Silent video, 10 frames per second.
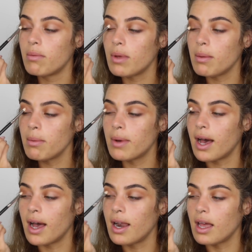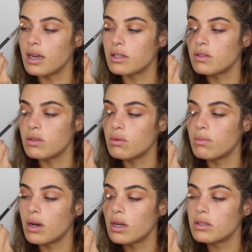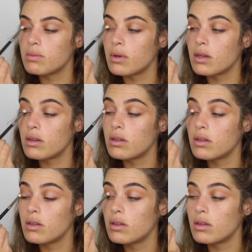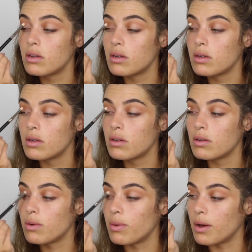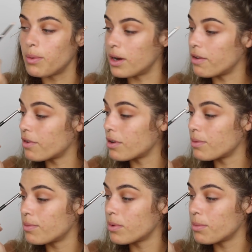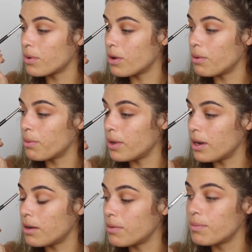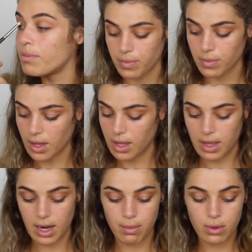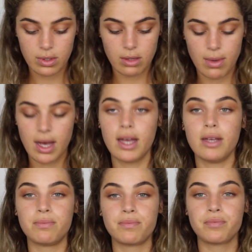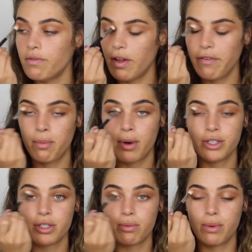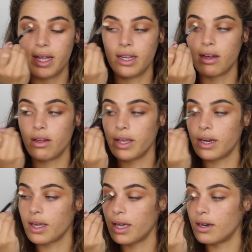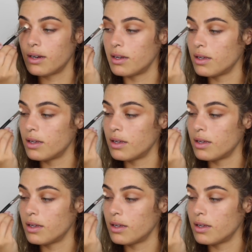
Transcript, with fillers: Maybe my highlight is too much, but well, whatever. I'm going with it. And then I'm using my fluffy brush to blend it all in again.